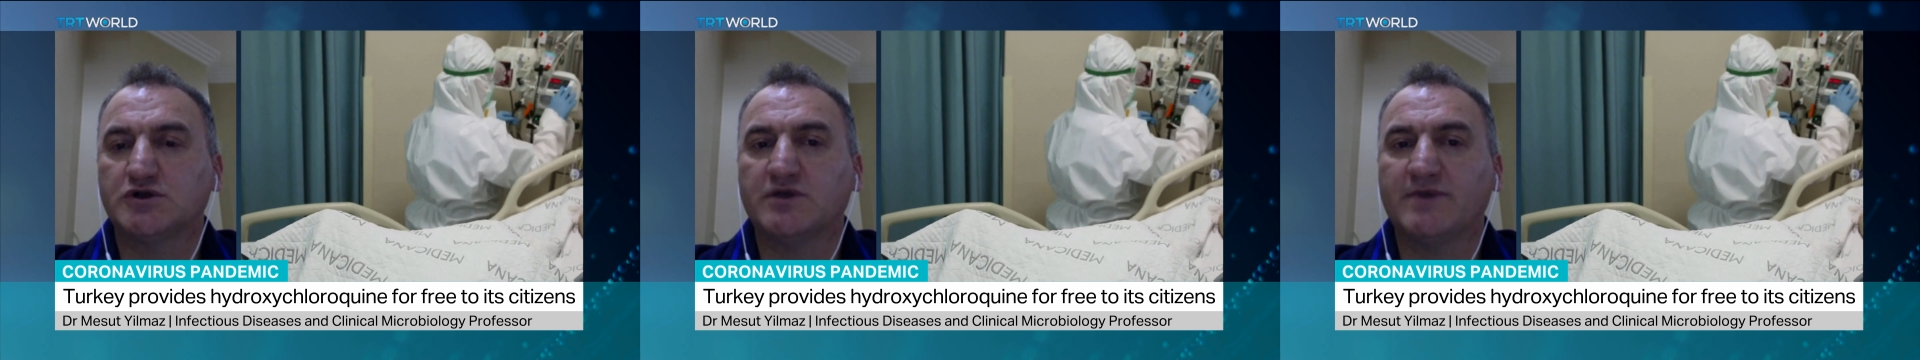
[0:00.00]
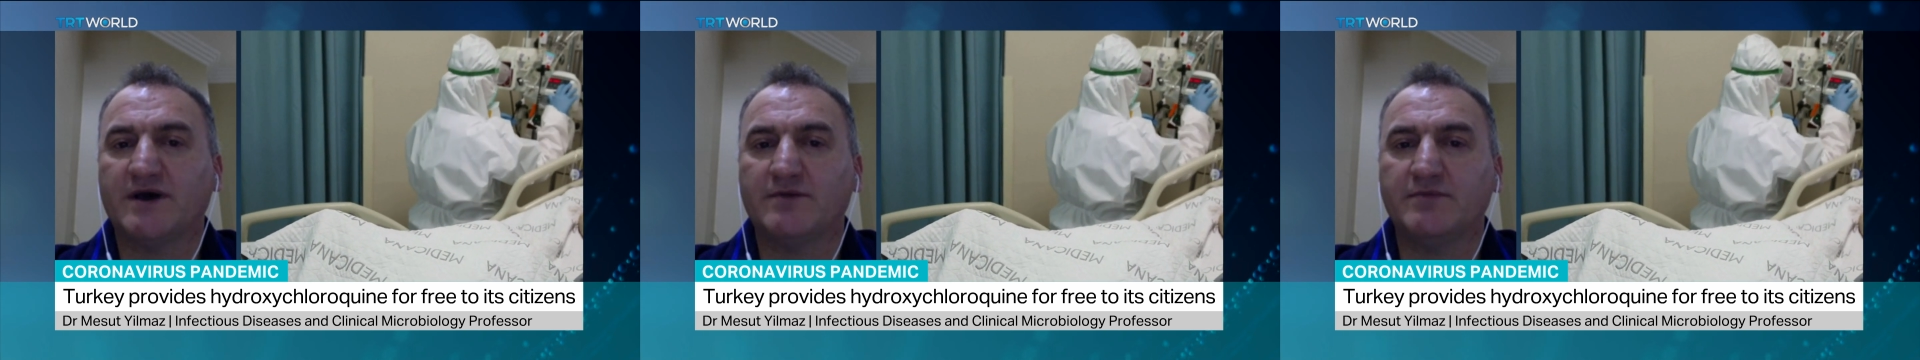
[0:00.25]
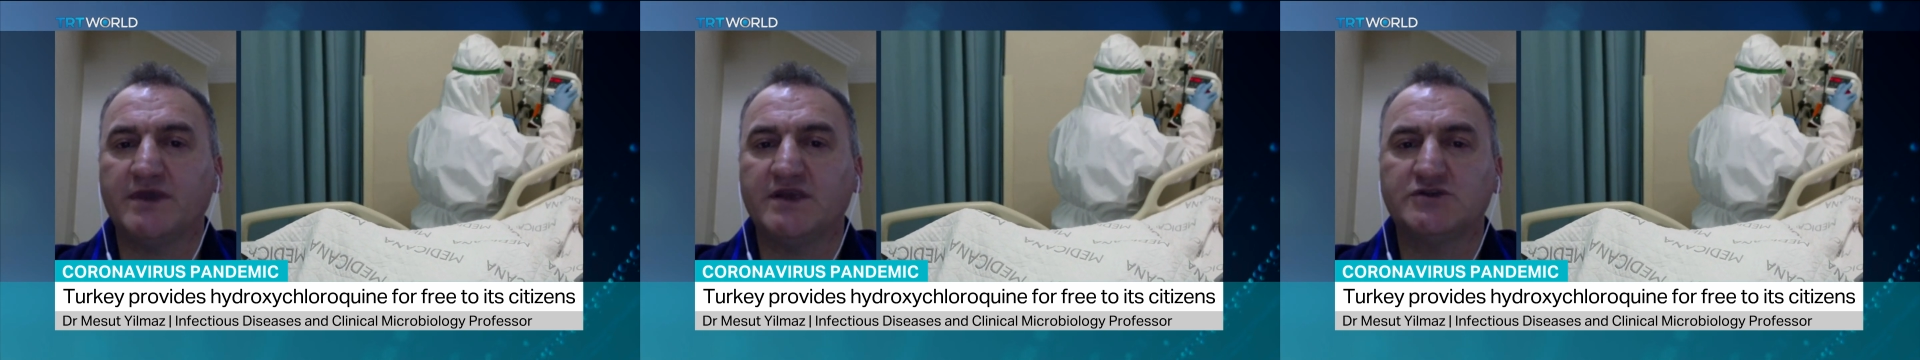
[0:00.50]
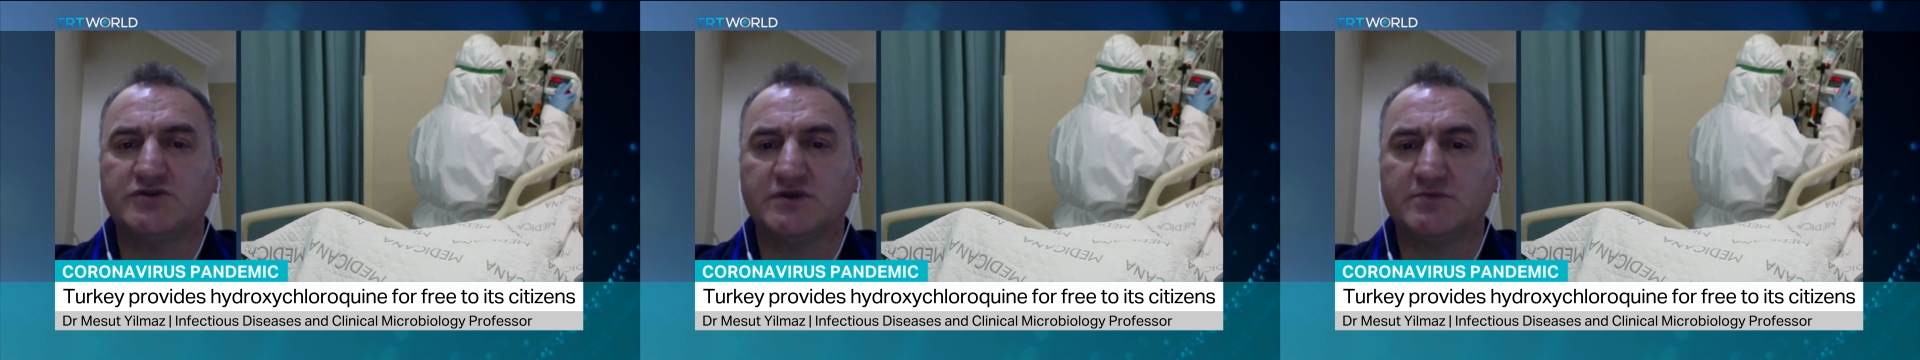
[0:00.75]
talk about
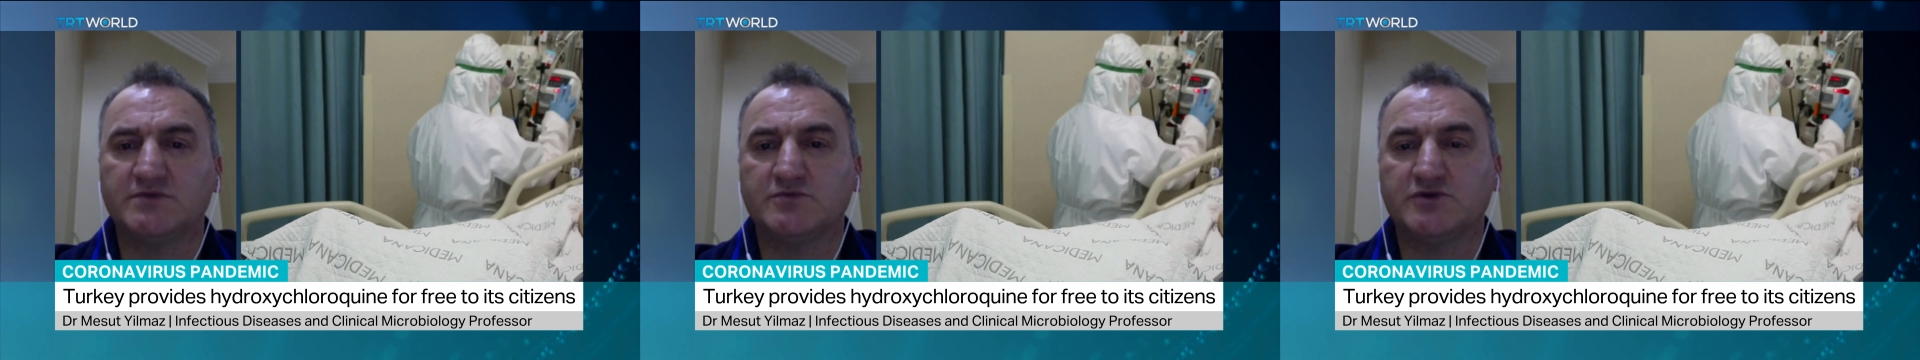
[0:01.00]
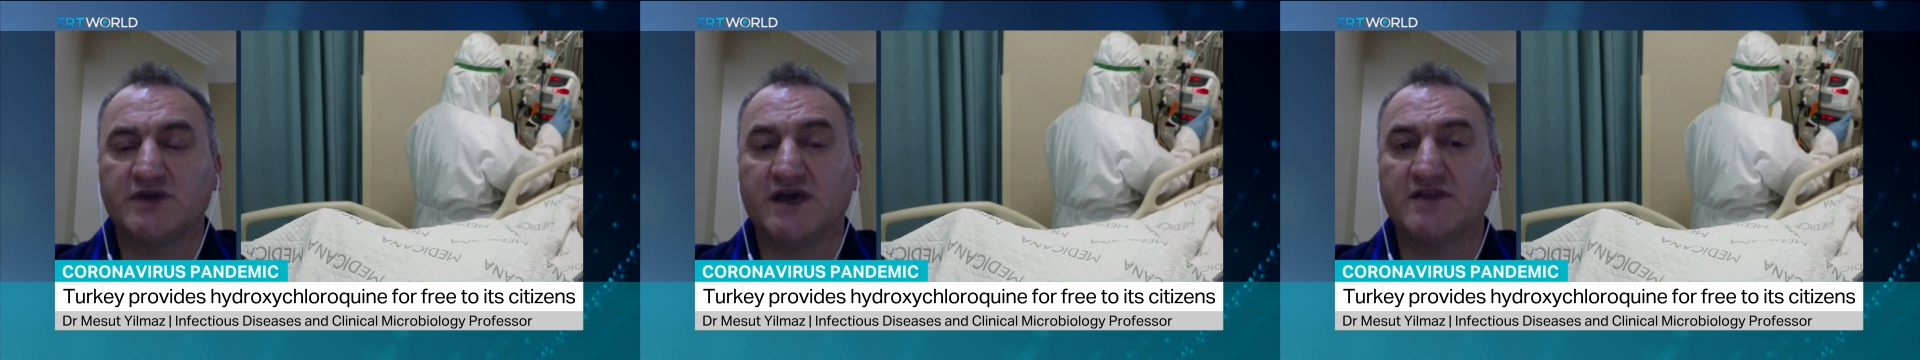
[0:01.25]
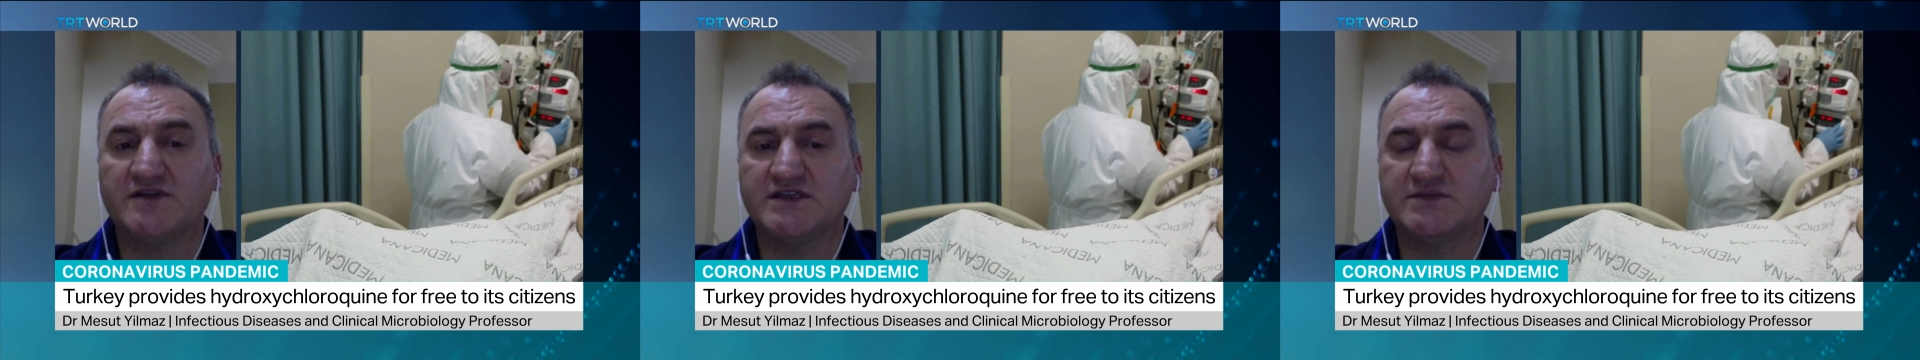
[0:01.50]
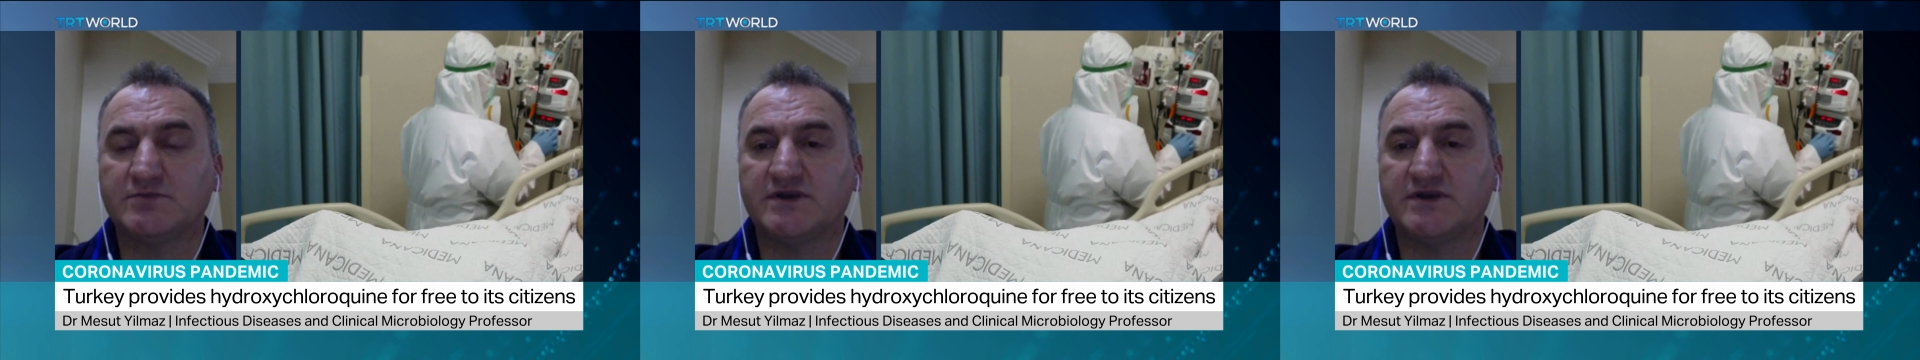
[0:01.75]
many treatment modalities,